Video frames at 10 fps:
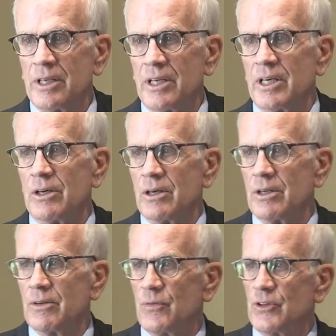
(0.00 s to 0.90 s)
uh,
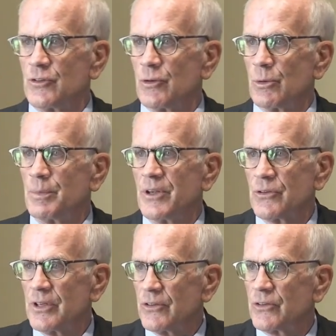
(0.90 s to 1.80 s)
if it's your
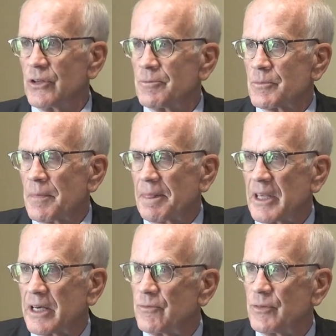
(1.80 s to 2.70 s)
business
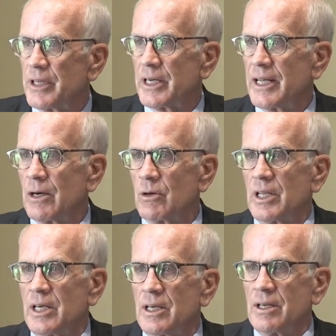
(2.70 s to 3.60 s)
that got flooded out,
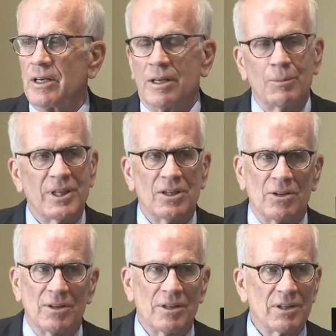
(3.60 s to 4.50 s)
I mean,
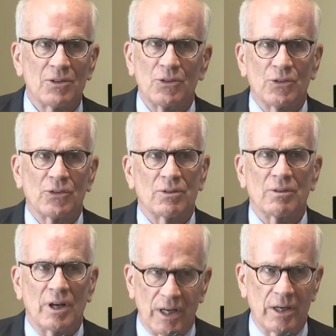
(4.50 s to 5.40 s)
it is
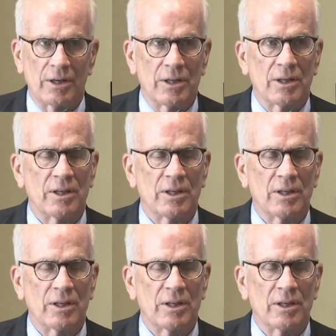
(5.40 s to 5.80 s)
hard.